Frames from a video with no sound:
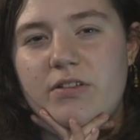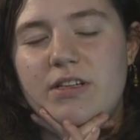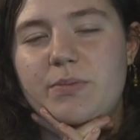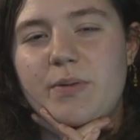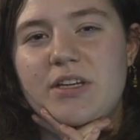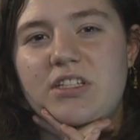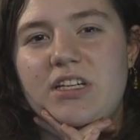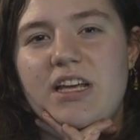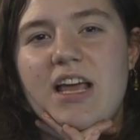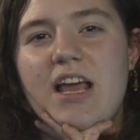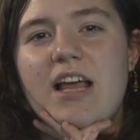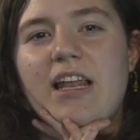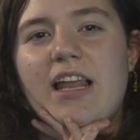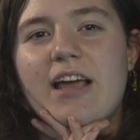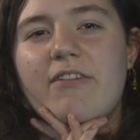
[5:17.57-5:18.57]
especially
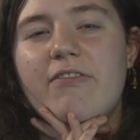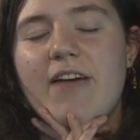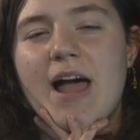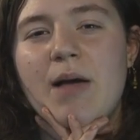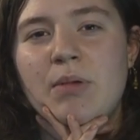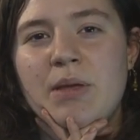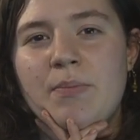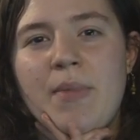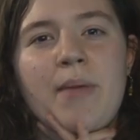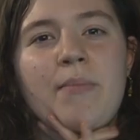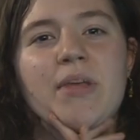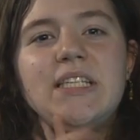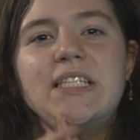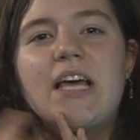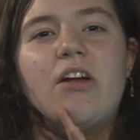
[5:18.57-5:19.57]
like family
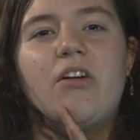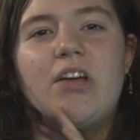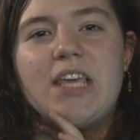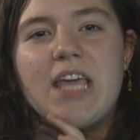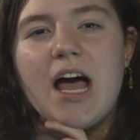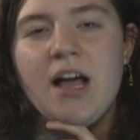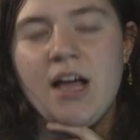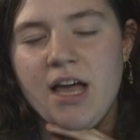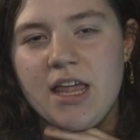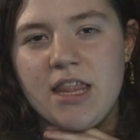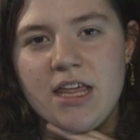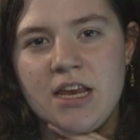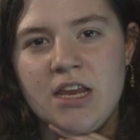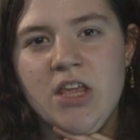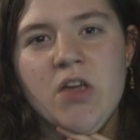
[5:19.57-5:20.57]
members that are younger
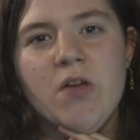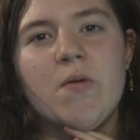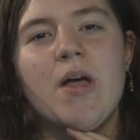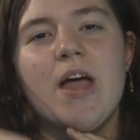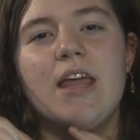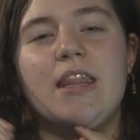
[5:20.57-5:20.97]
than you.